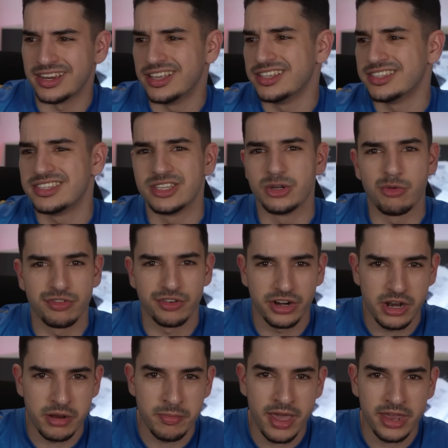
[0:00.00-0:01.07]
Is he an
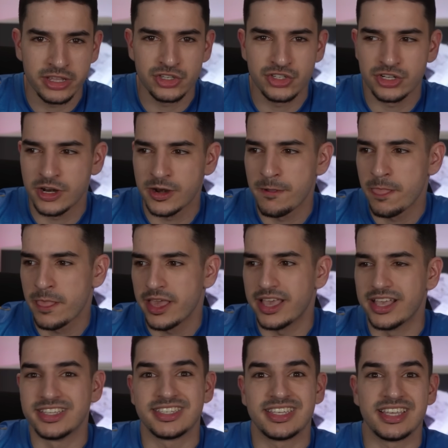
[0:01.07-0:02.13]
overrated manager?
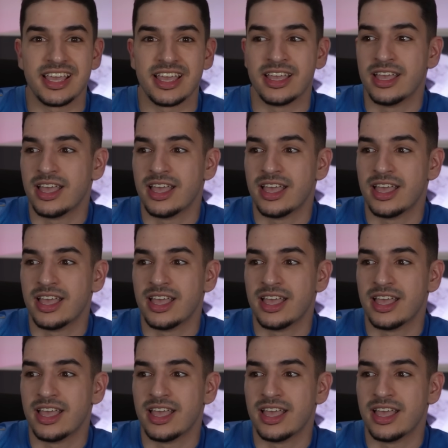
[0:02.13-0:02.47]
Is he